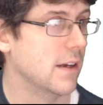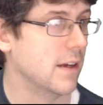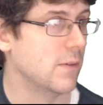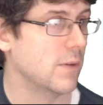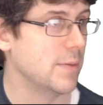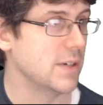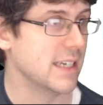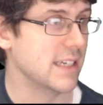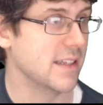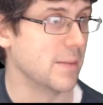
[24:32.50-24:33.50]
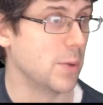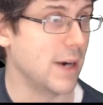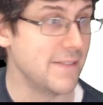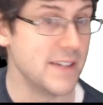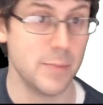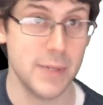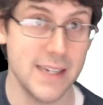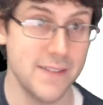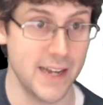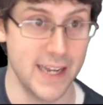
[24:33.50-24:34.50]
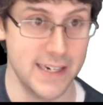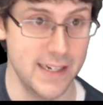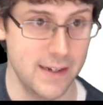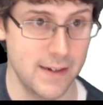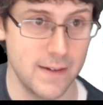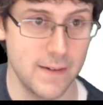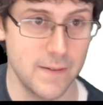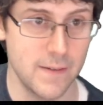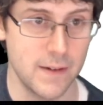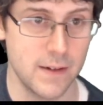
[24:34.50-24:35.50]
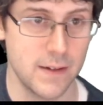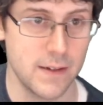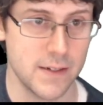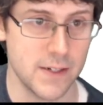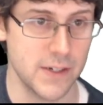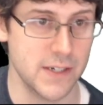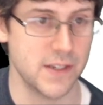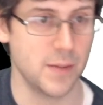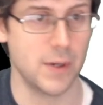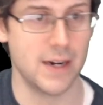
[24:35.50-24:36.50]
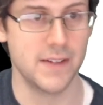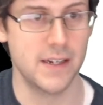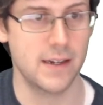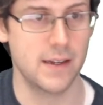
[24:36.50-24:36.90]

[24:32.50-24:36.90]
Represents the profit p of n. So here's the profit.